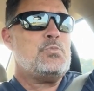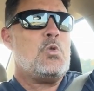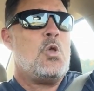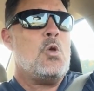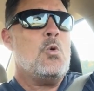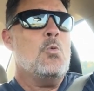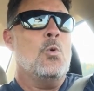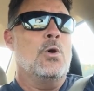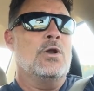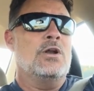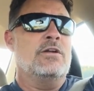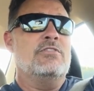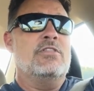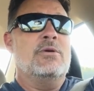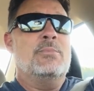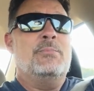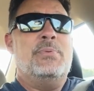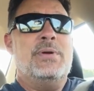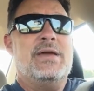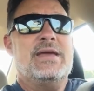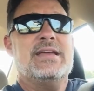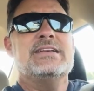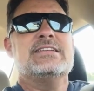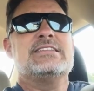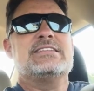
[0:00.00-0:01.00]
One of the
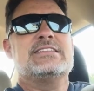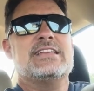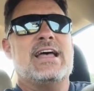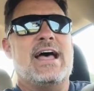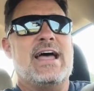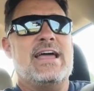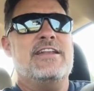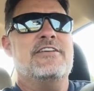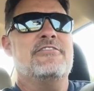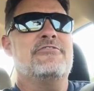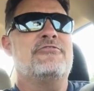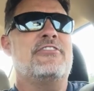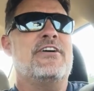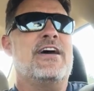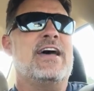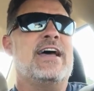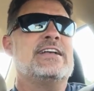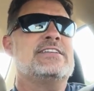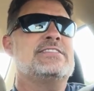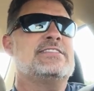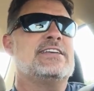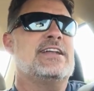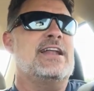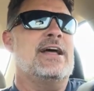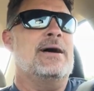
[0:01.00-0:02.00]
biggest side
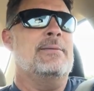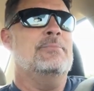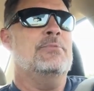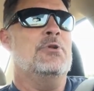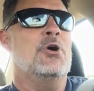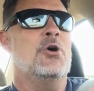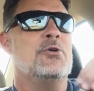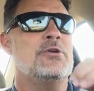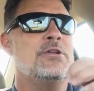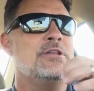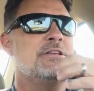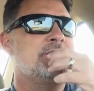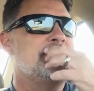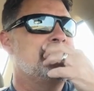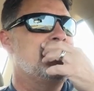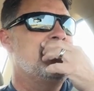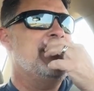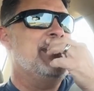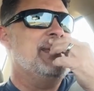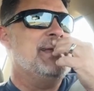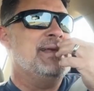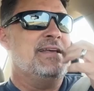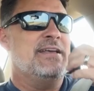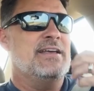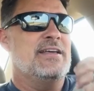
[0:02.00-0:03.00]
effects that I'm
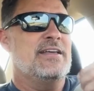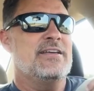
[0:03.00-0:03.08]
noticing,